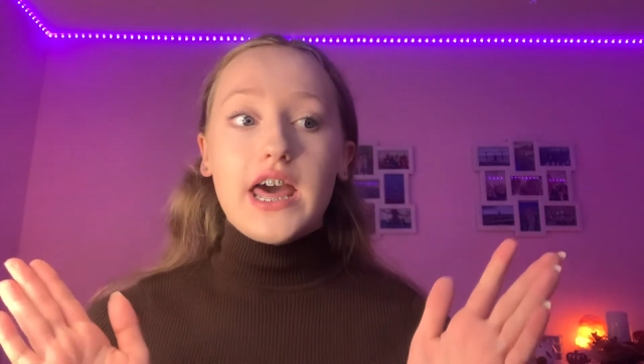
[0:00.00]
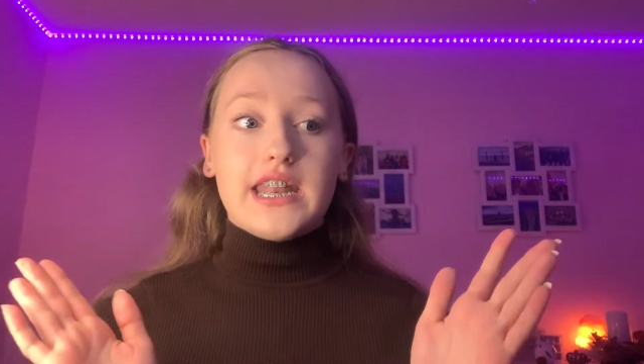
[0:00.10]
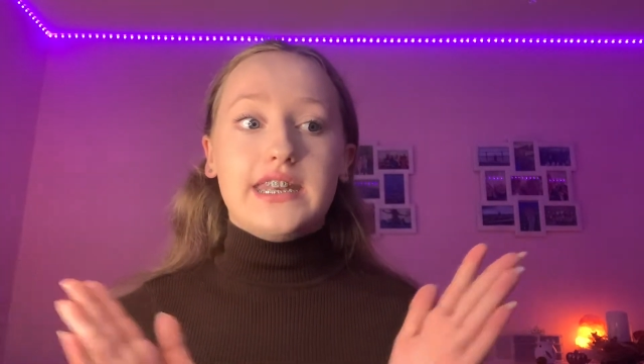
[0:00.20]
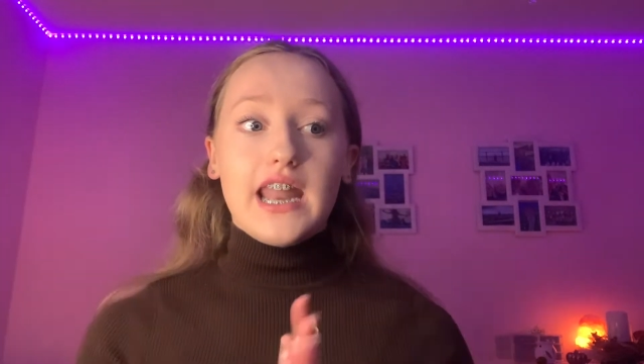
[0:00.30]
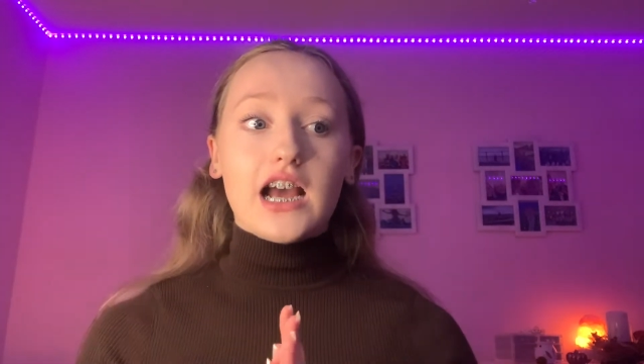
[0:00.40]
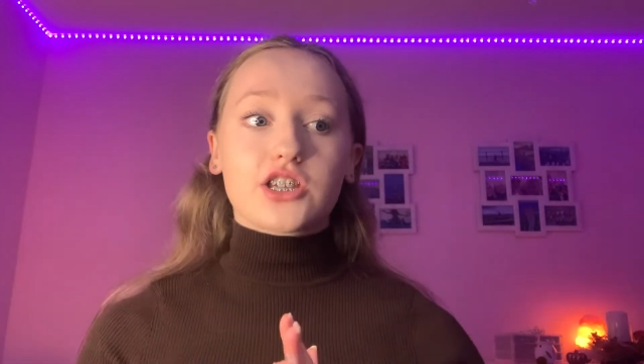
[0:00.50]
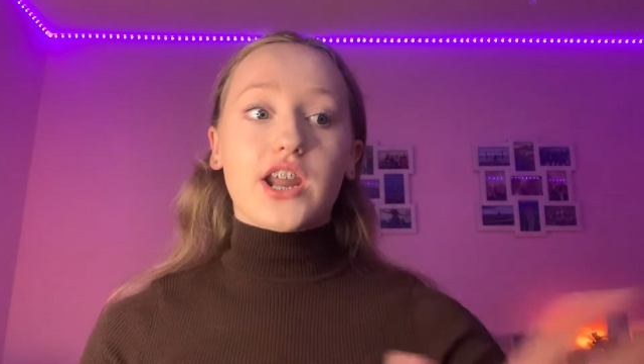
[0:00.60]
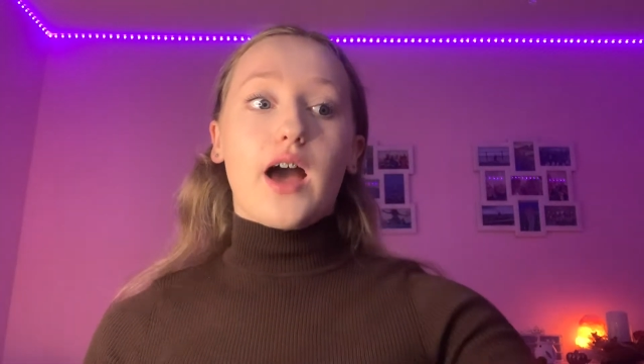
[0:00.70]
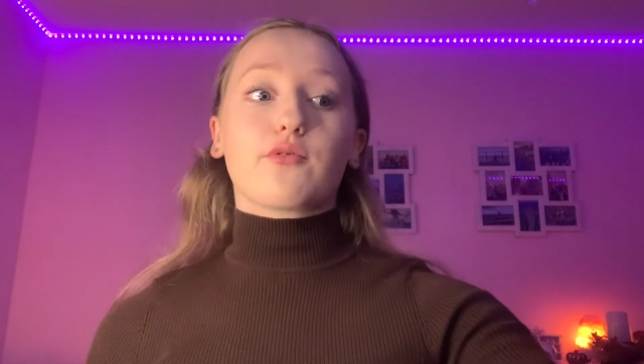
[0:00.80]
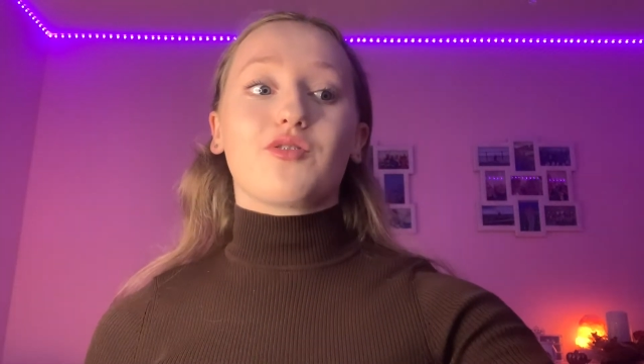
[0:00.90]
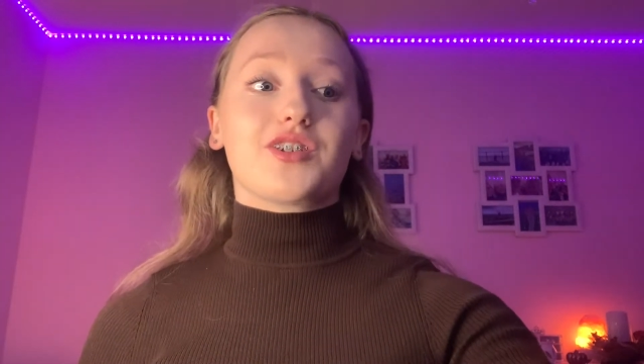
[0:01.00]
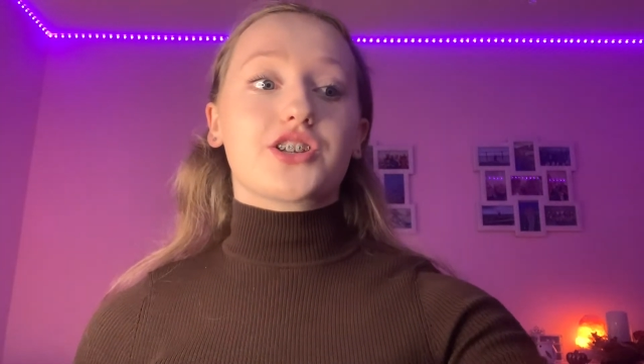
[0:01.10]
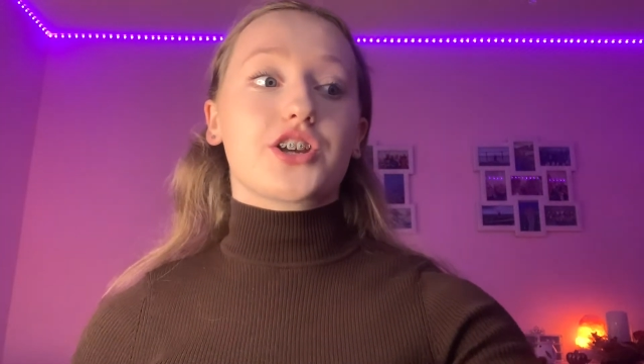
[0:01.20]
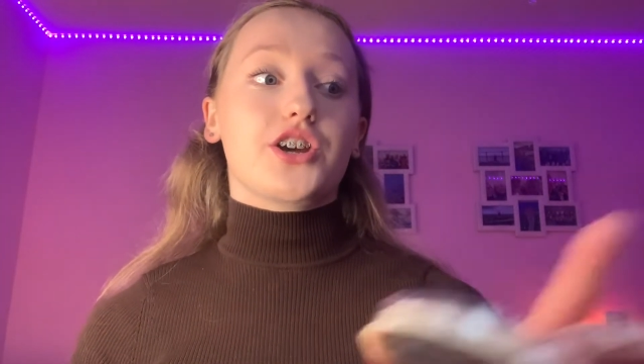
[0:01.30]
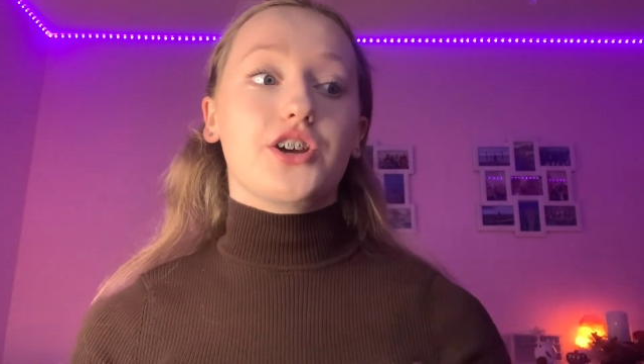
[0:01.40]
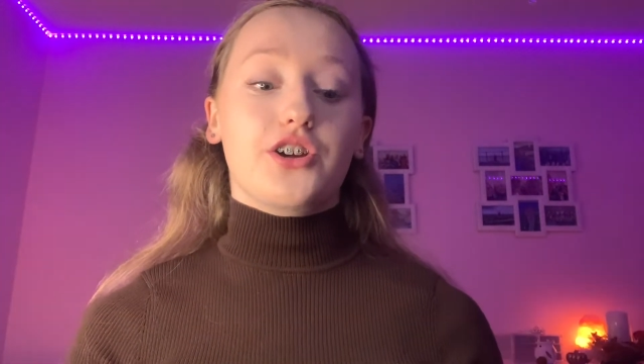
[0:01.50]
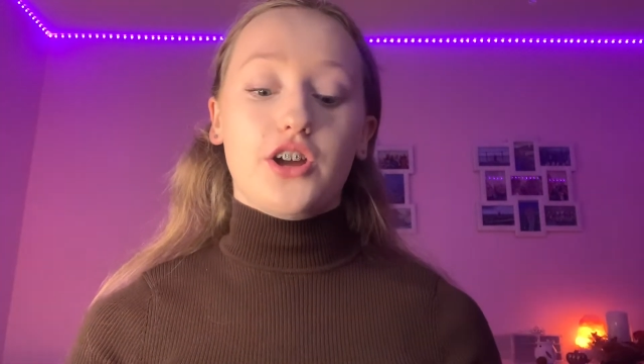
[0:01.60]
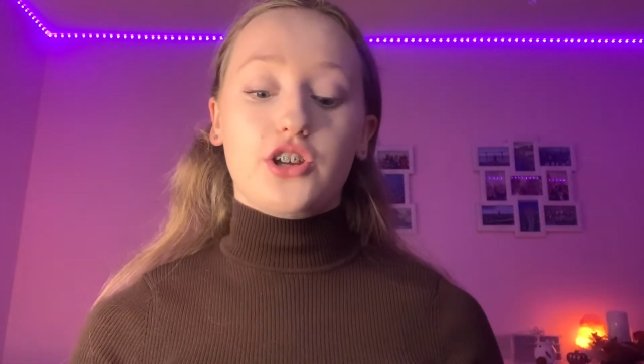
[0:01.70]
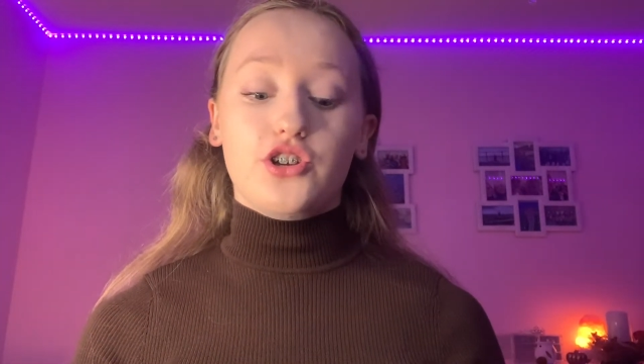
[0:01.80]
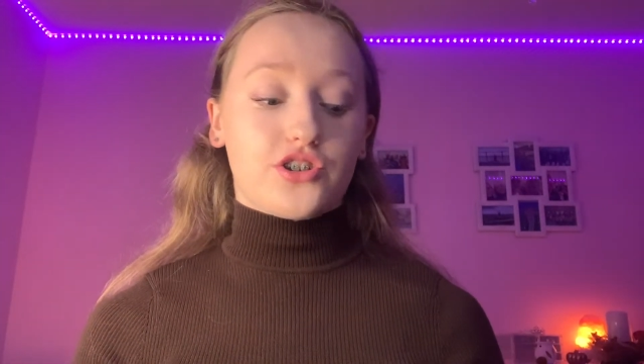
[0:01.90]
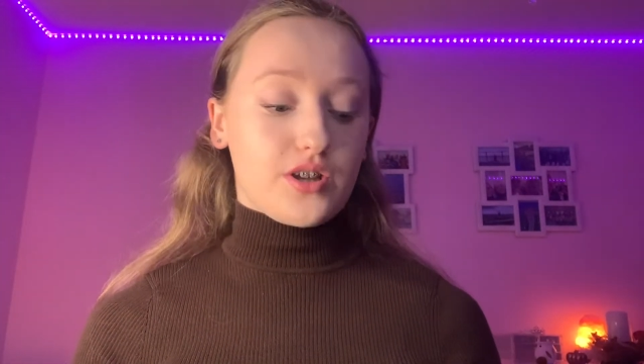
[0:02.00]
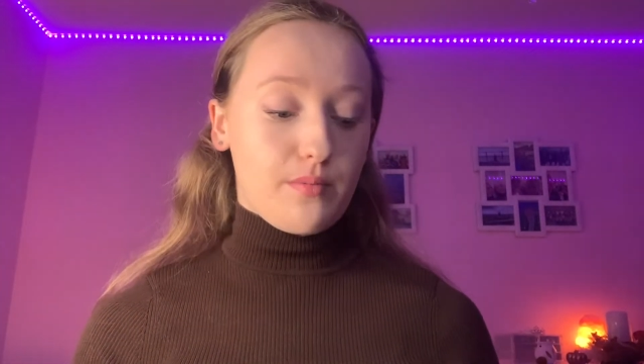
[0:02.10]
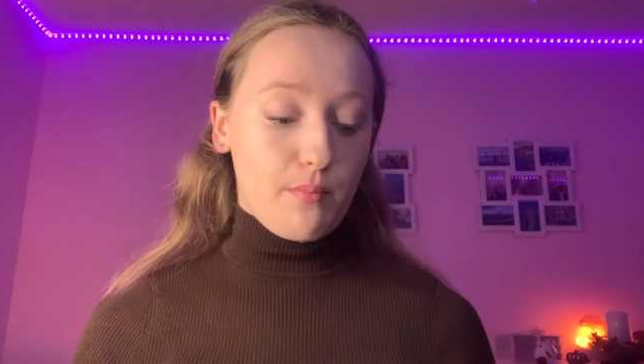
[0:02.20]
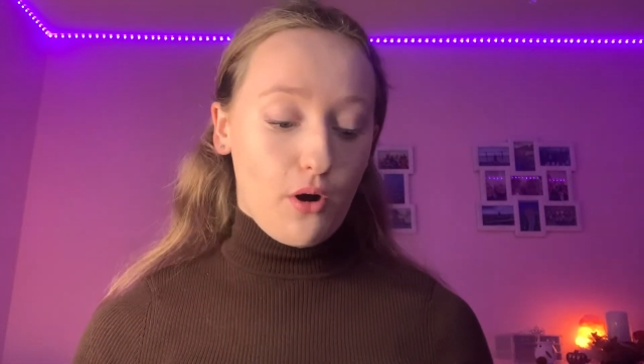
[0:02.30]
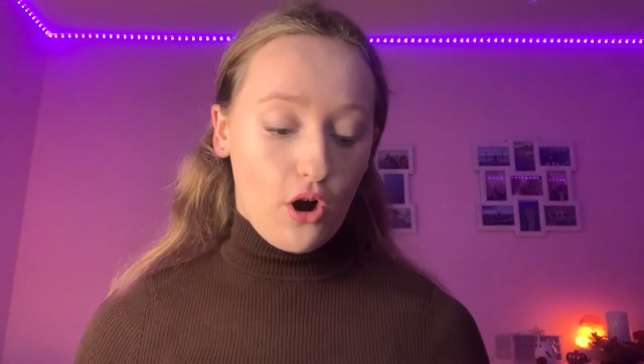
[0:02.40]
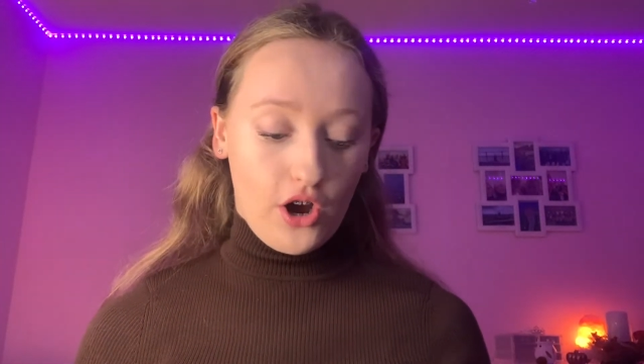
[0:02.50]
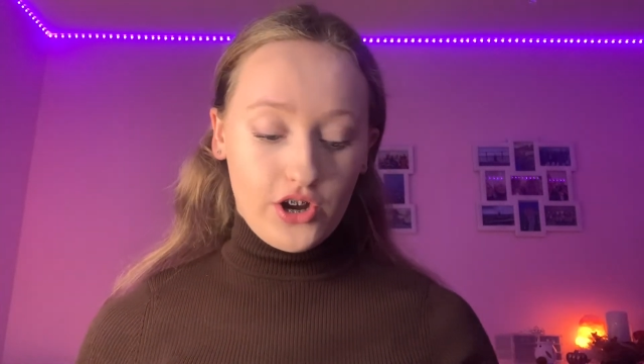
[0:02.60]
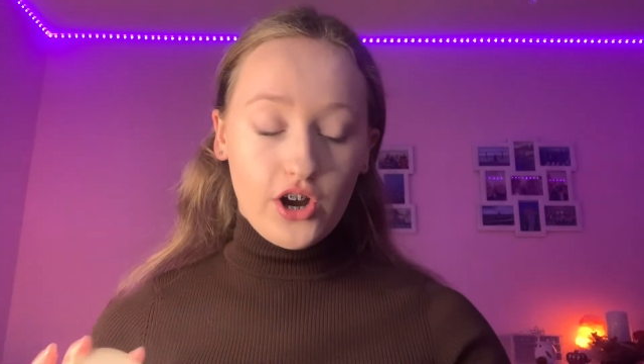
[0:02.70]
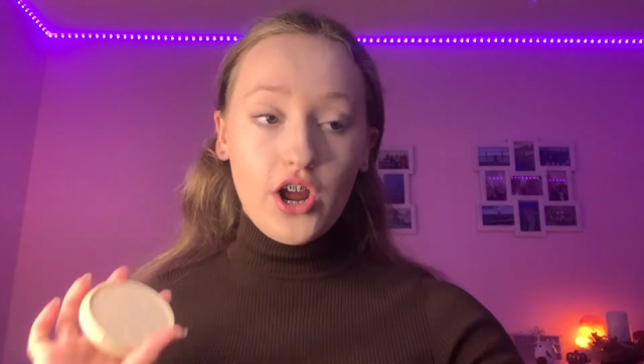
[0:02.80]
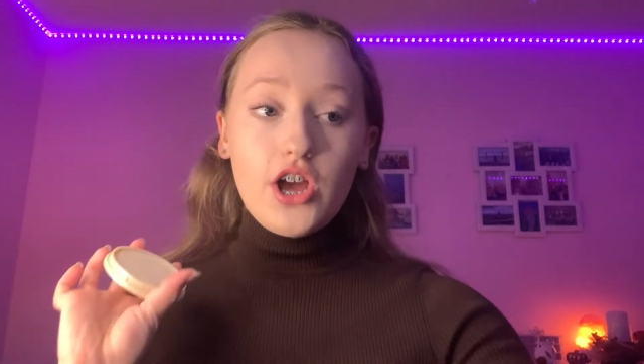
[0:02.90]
Next, I'm going to use some powder